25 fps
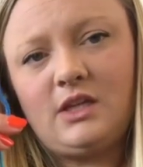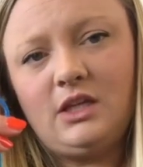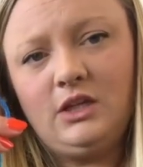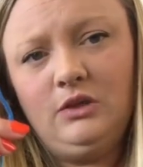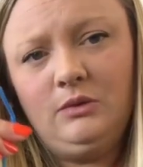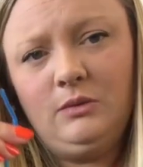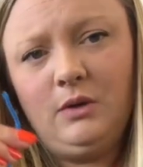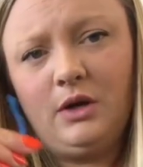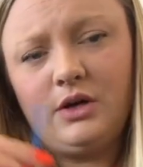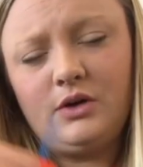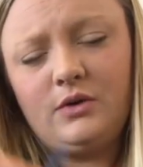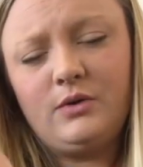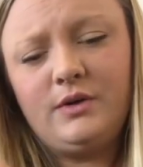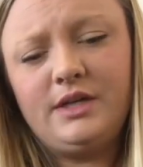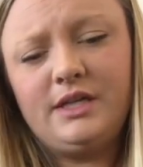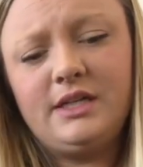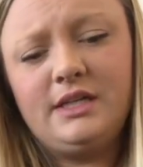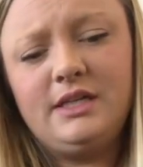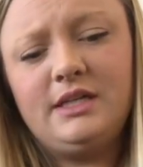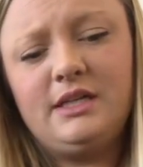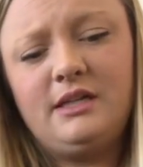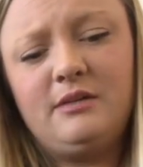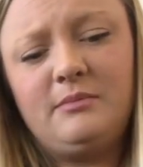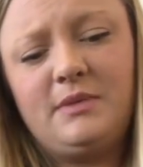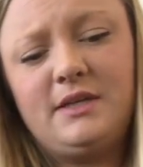You are going to
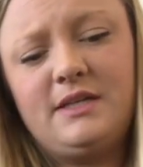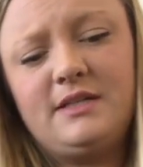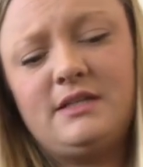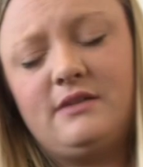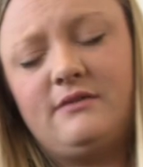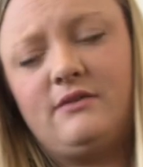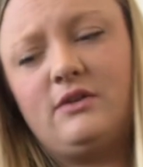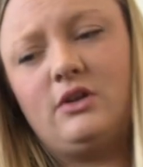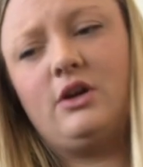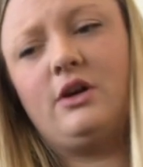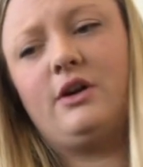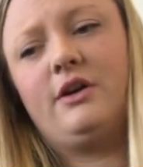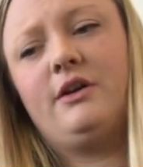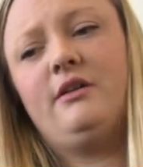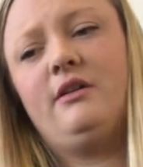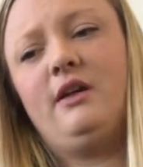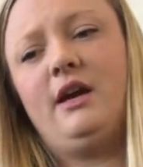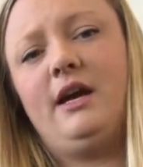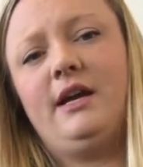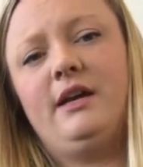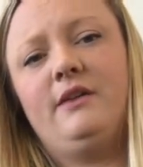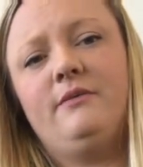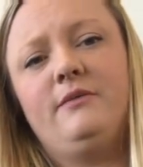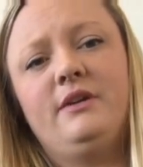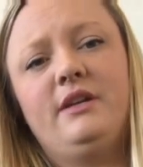need a piece of yarn.
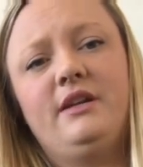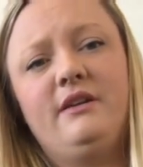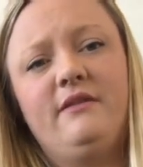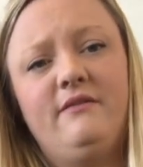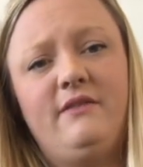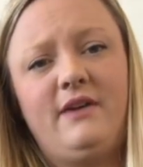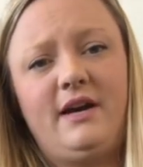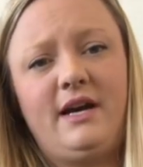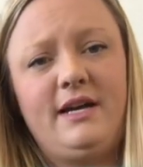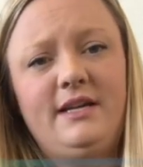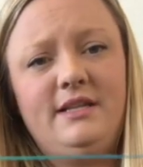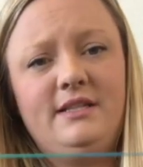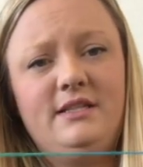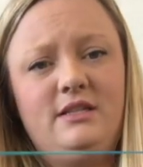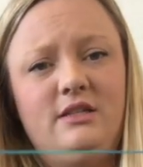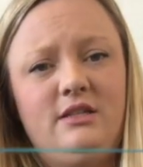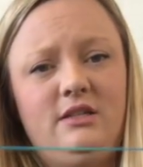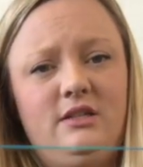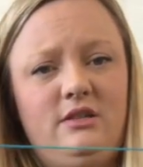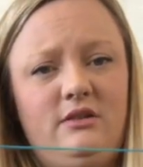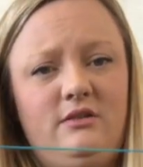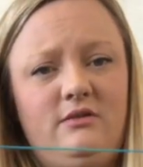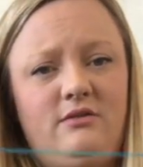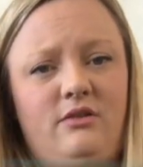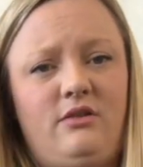I would advise to
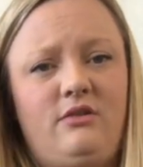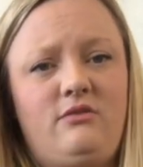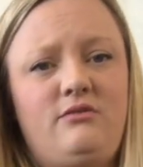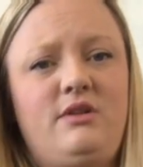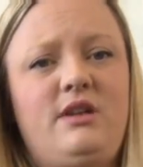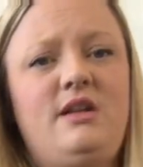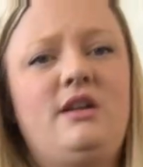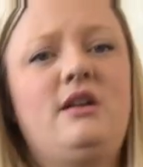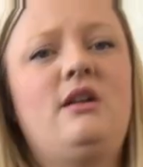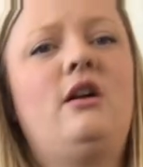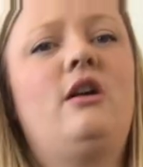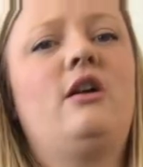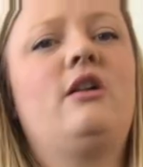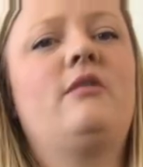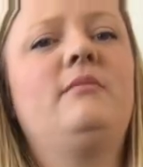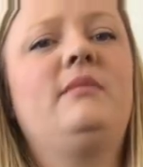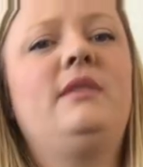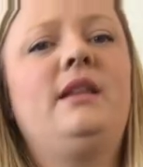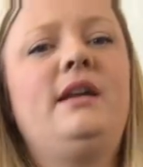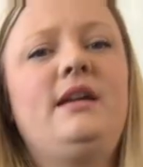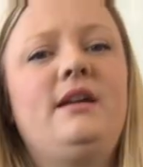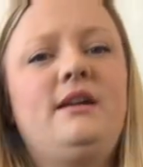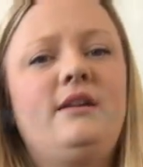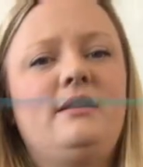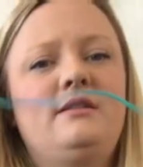do 3 arm
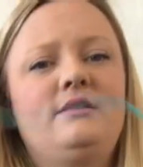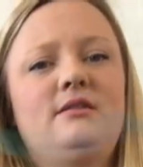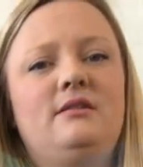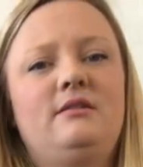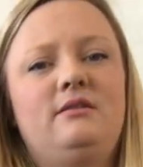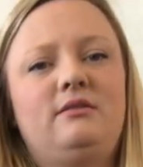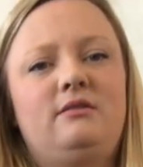lengths.